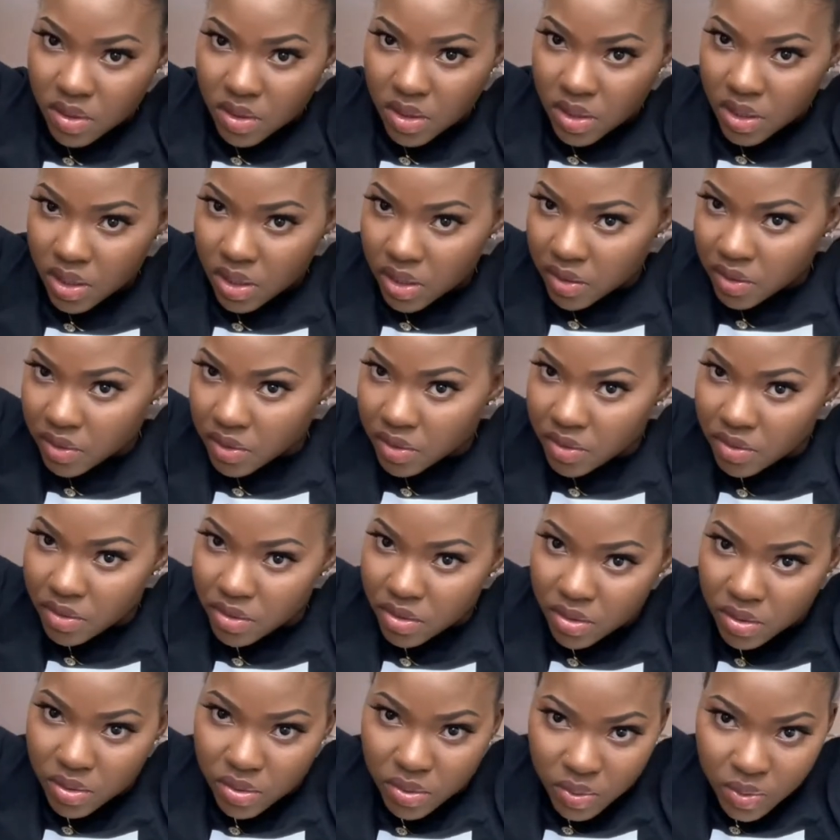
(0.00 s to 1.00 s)
Carry it
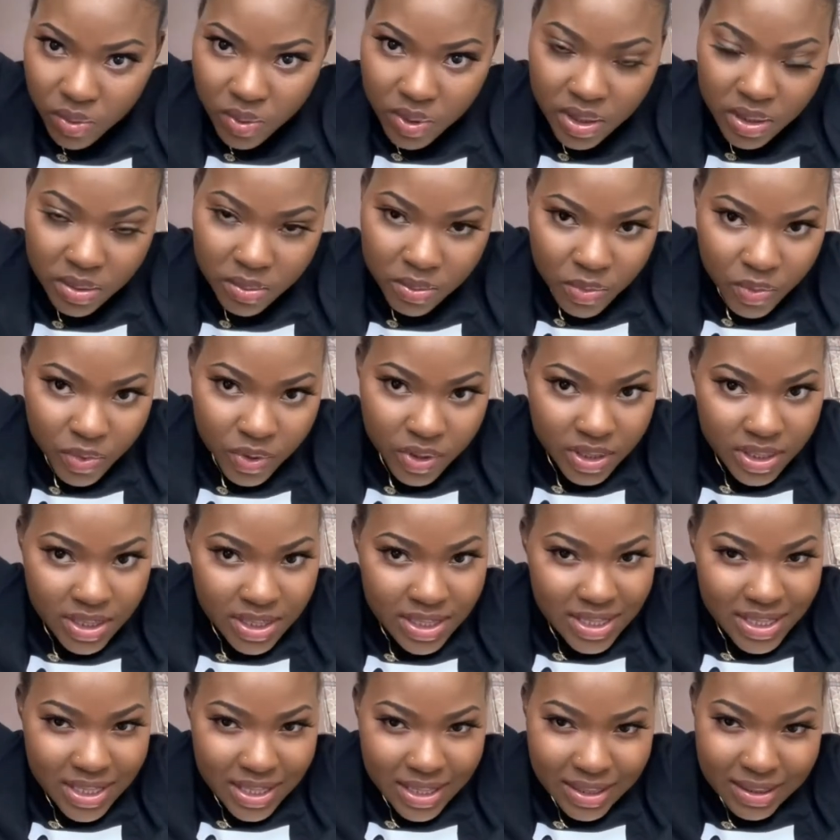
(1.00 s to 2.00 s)
on one more
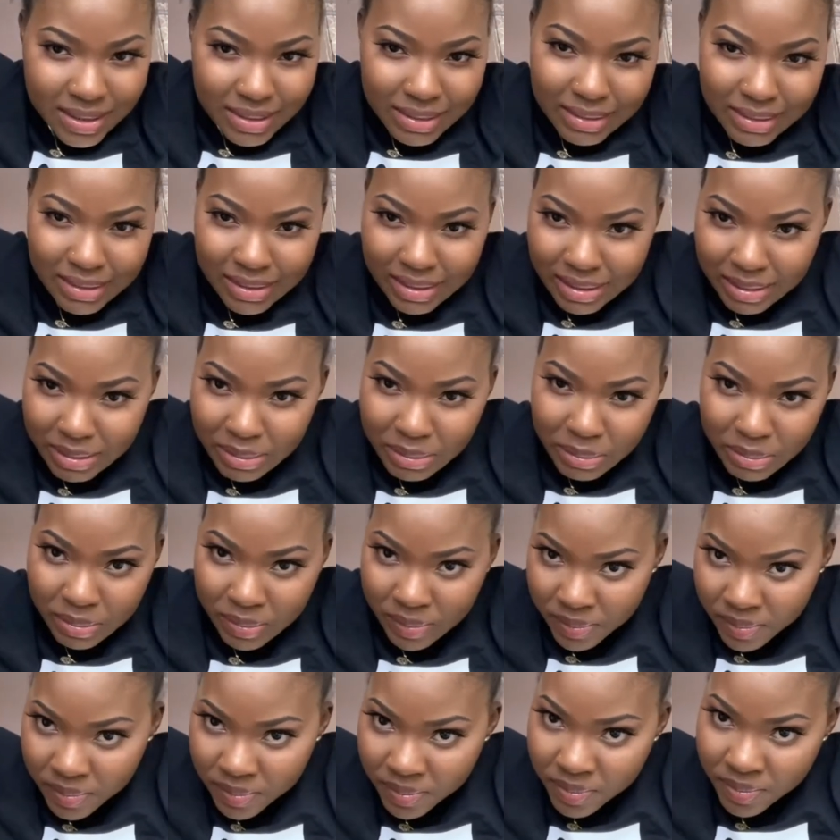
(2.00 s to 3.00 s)
time.
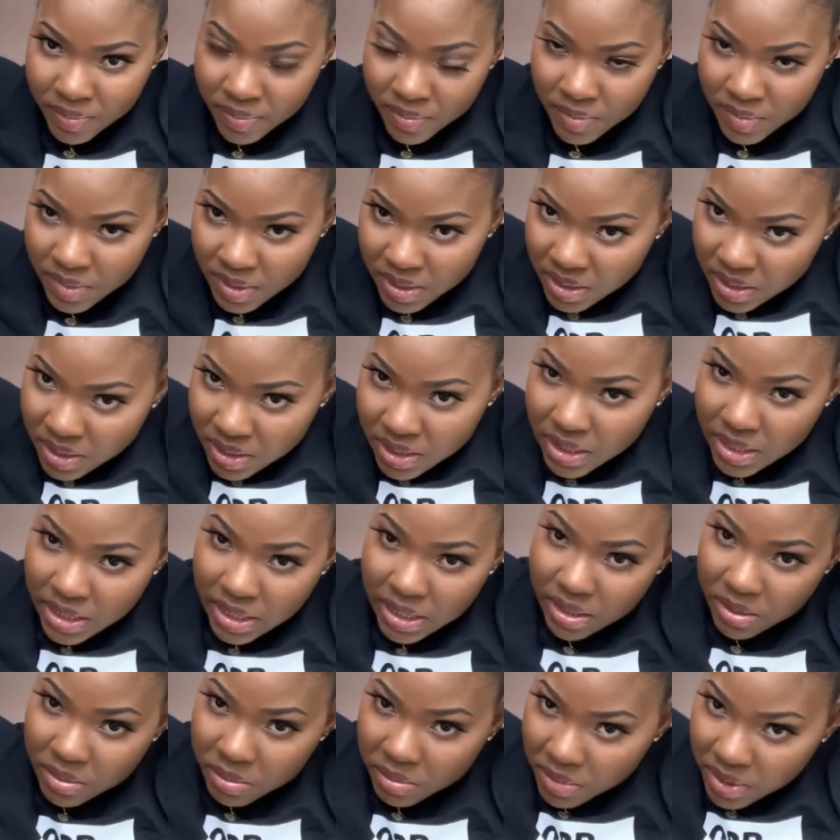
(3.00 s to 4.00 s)

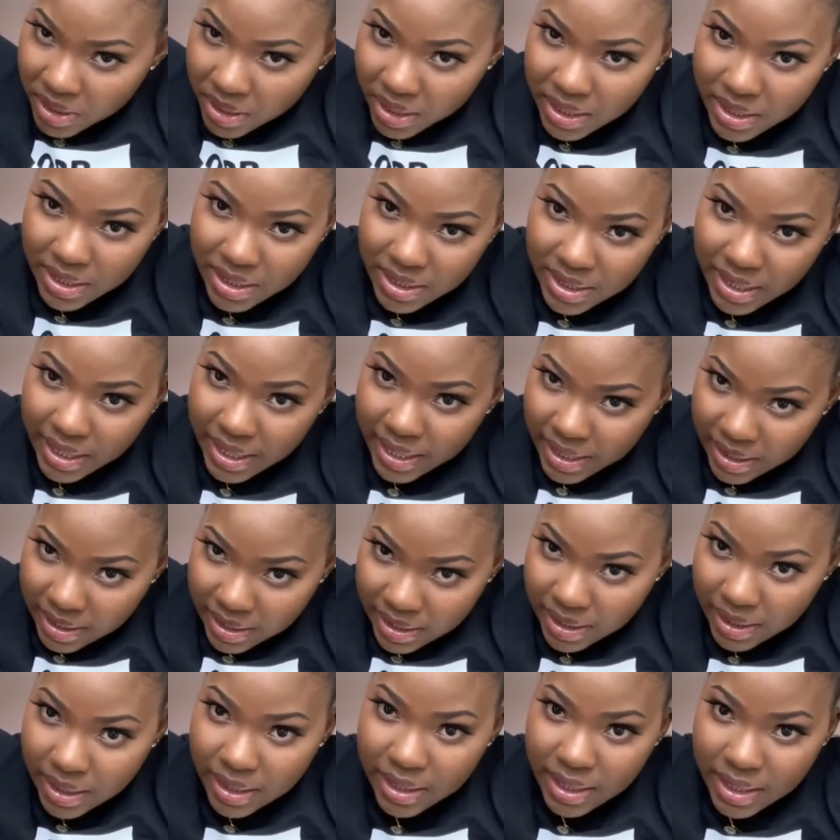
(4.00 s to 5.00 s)
Make it tight
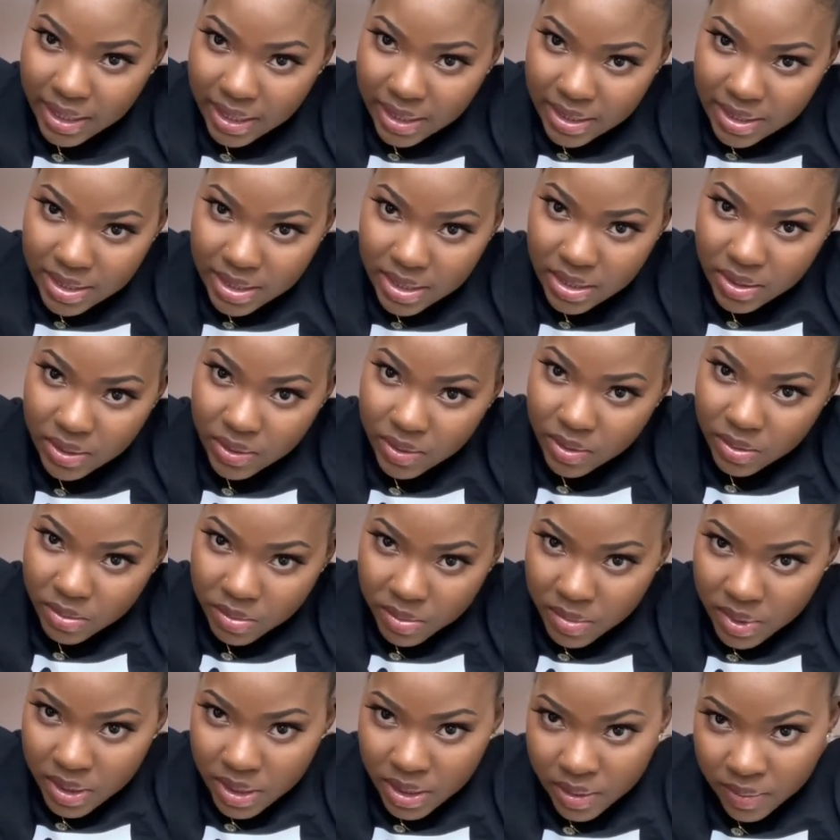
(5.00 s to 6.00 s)
and nice. You know what I
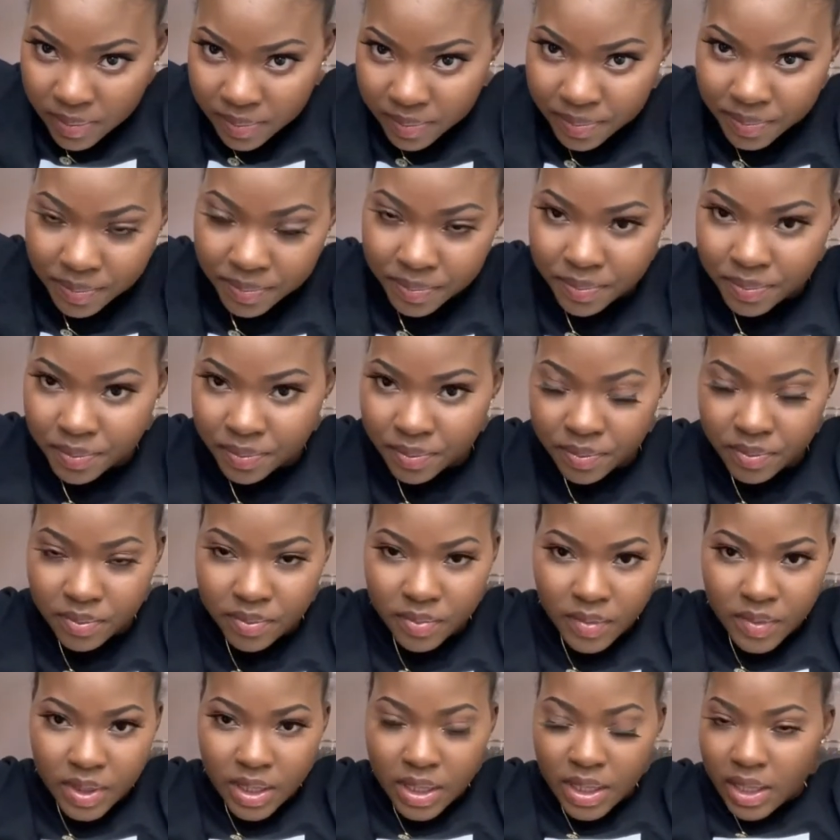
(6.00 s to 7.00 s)
mean?
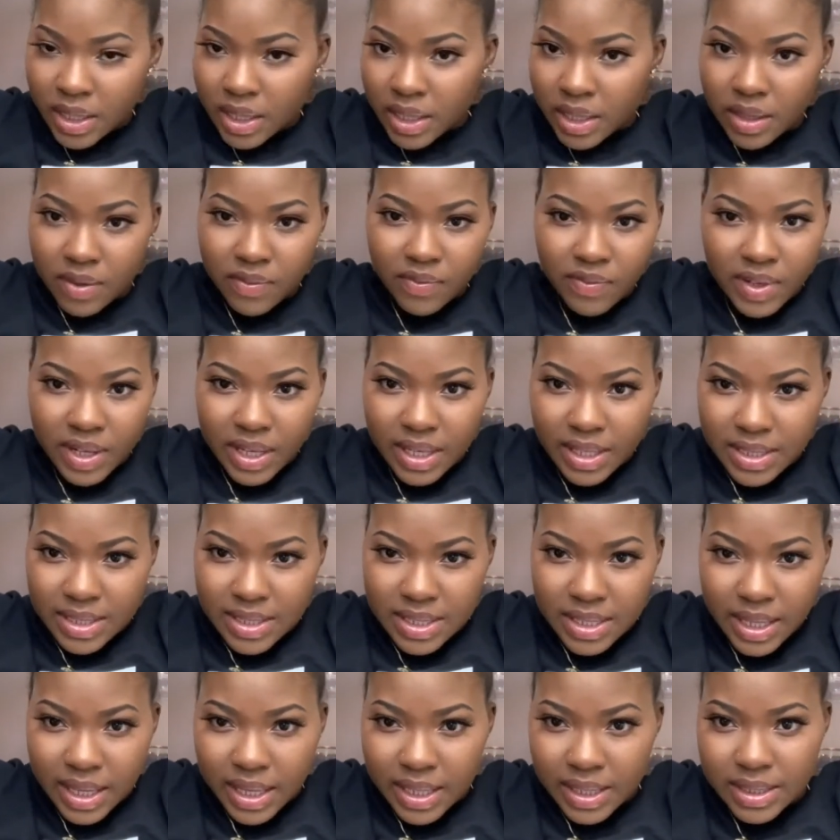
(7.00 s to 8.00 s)
If it ain't
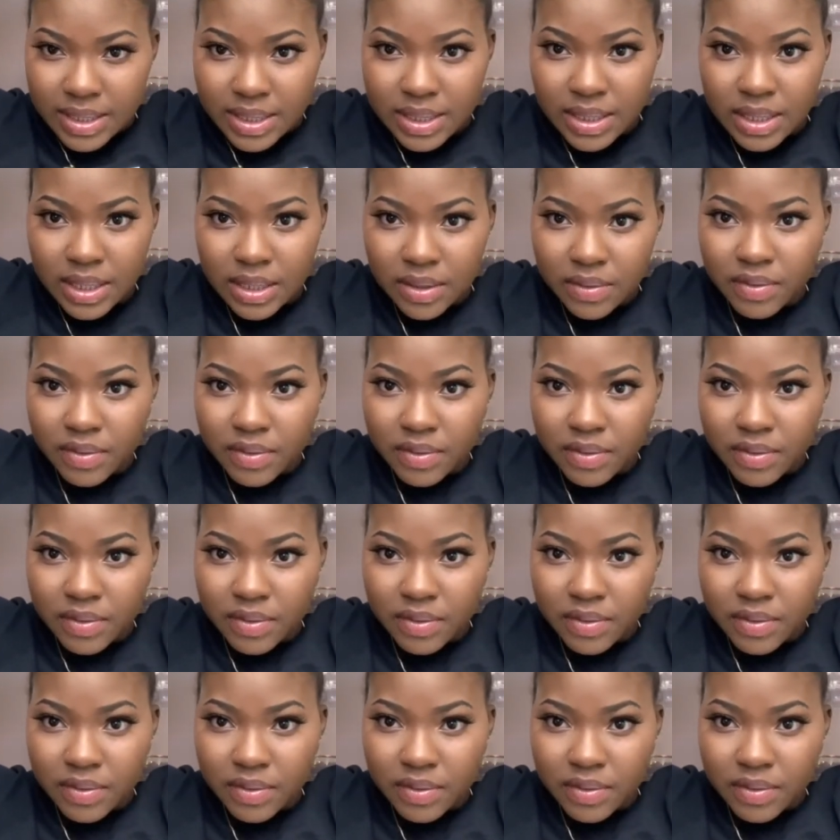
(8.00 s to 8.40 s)
tight, it ain't